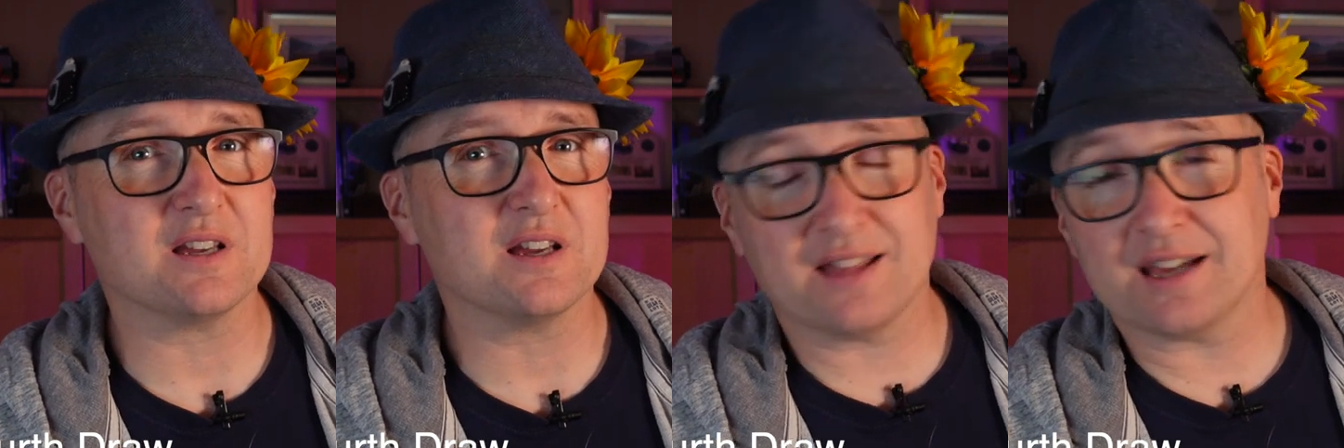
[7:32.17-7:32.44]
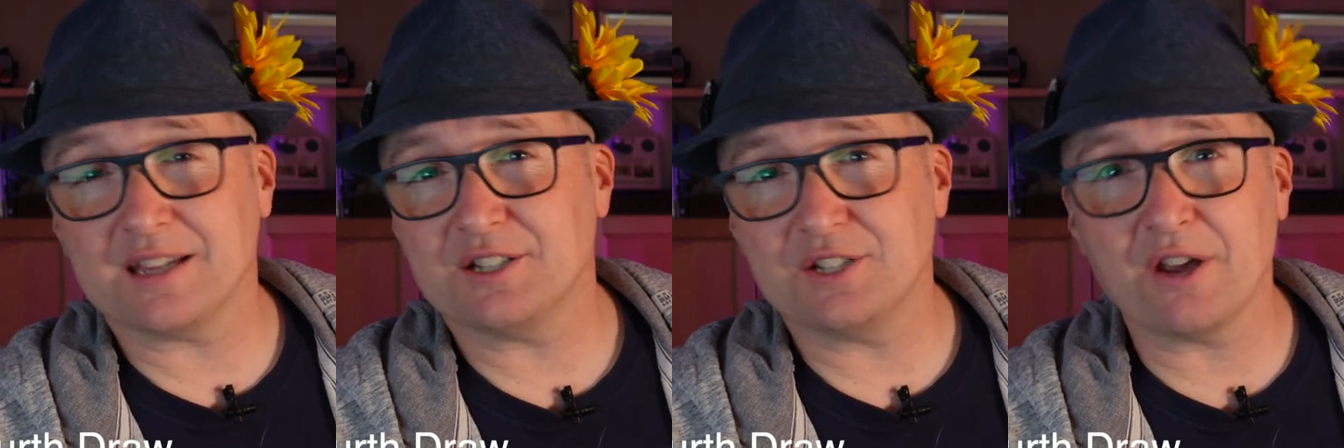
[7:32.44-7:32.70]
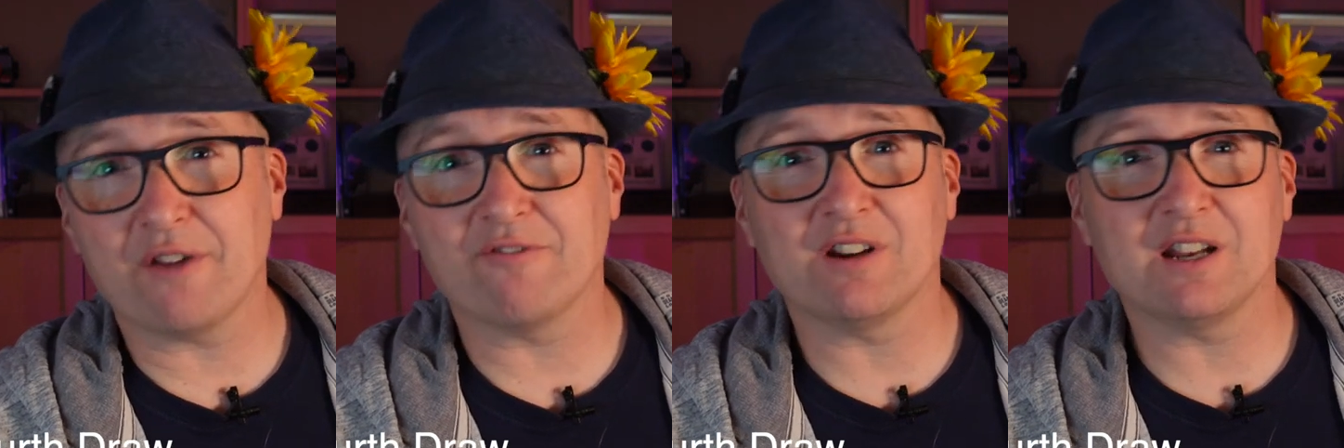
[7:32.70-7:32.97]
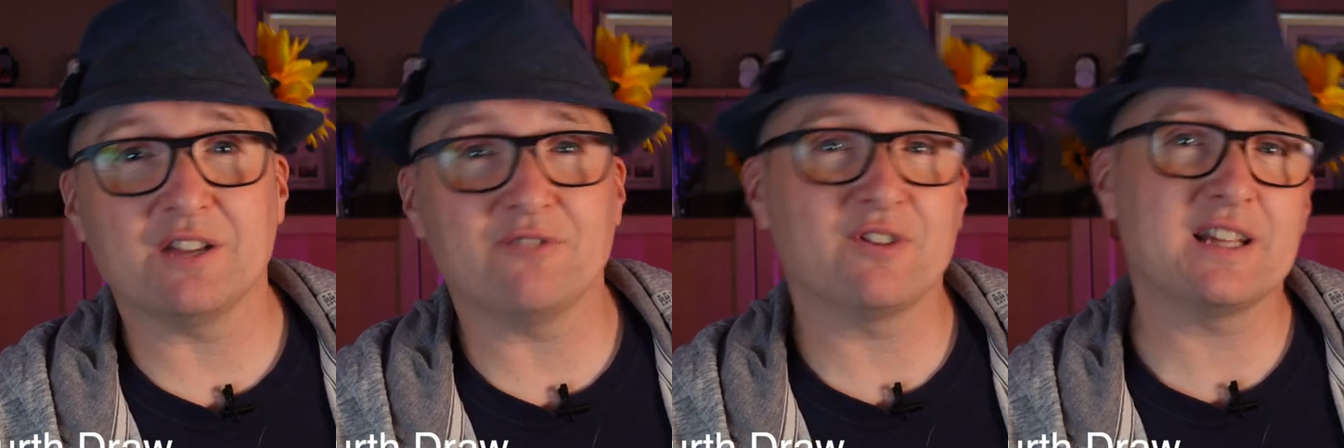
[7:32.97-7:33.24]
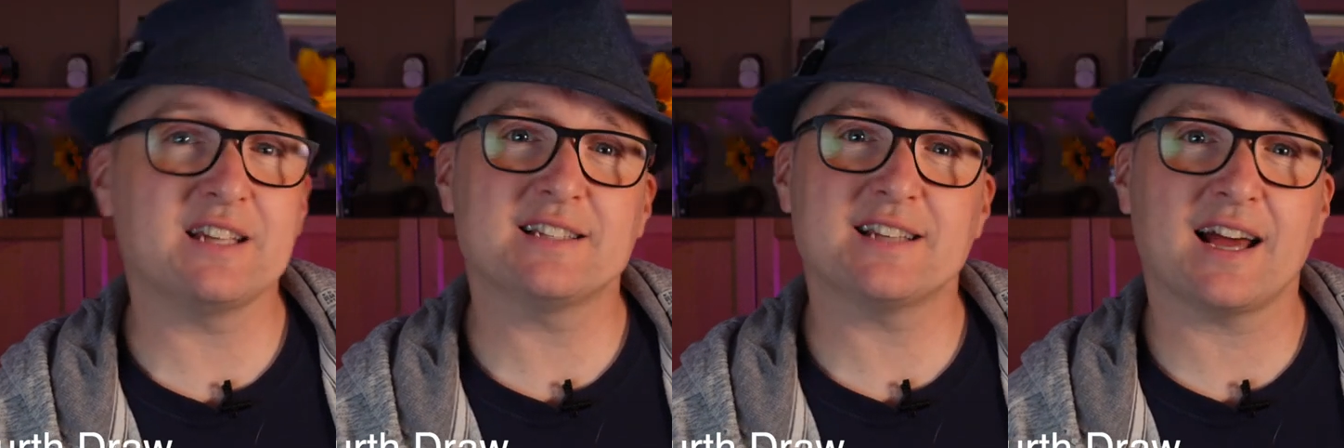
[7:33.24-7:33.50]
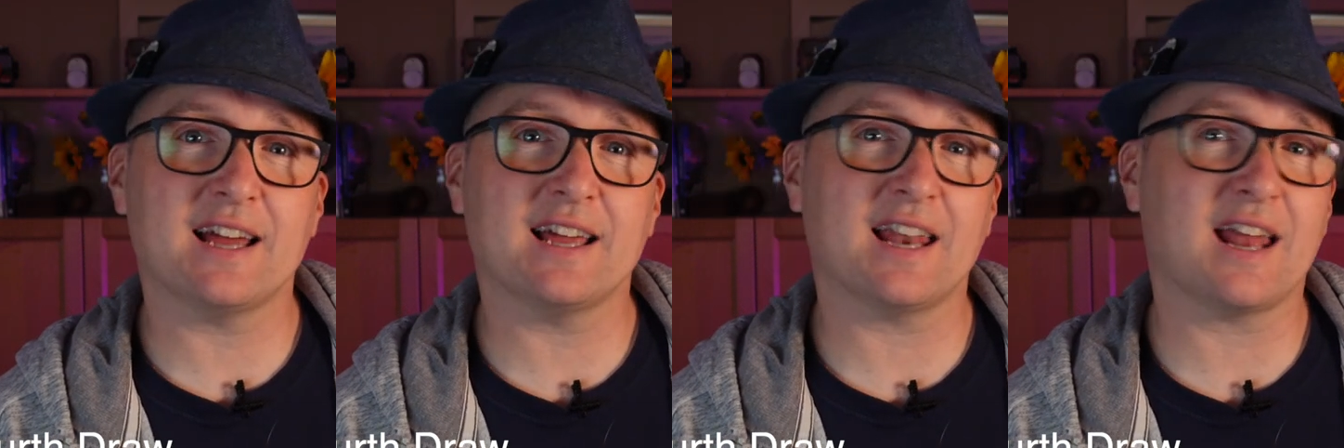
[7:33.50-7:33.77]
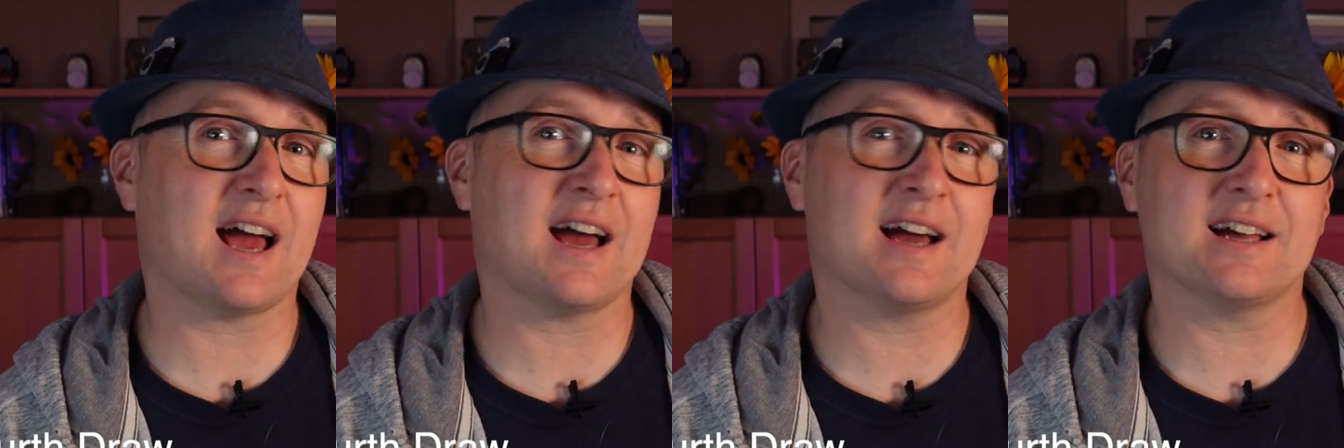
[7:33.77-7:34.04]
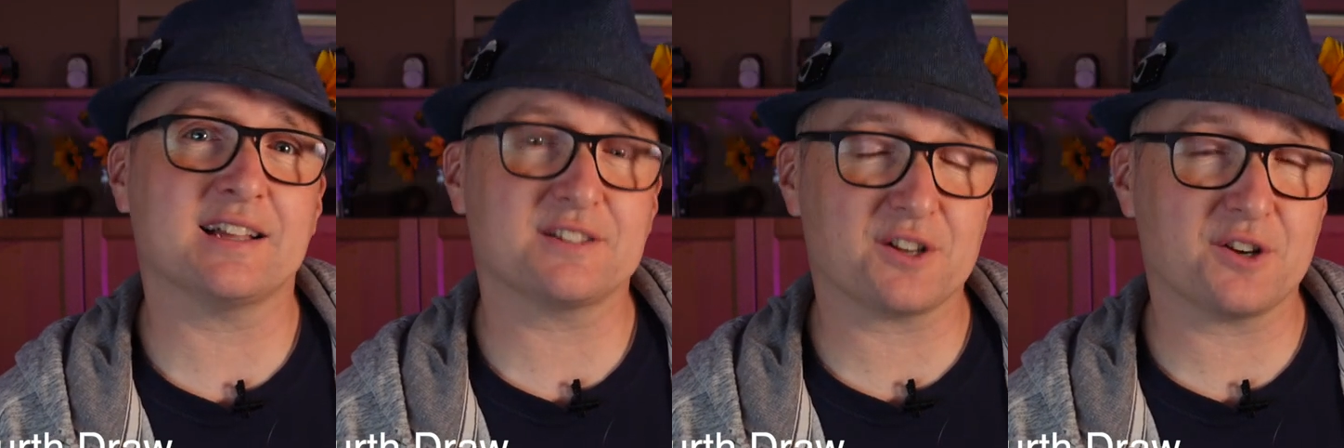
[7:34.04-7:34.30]
They generally retail
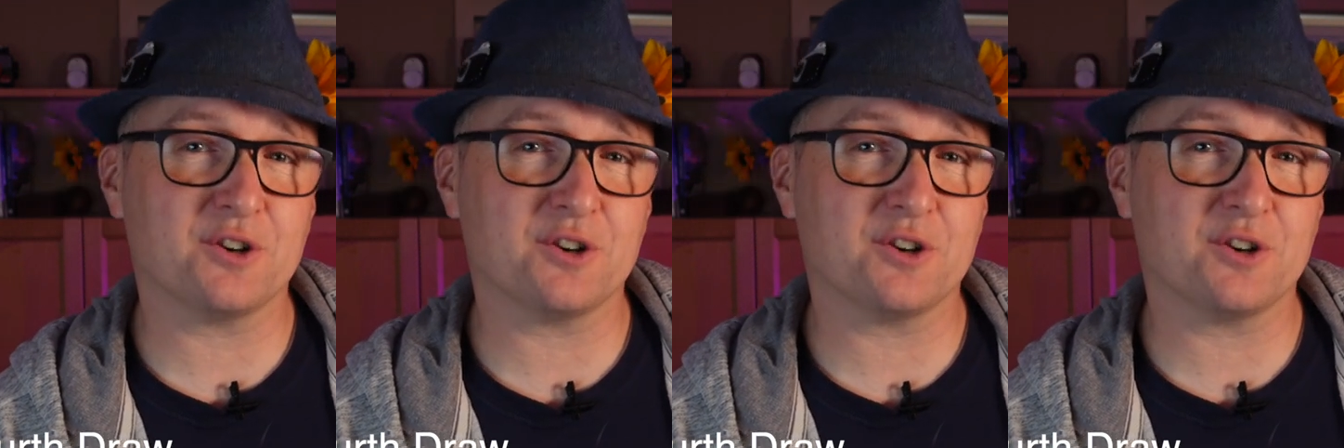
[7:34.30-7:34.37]
at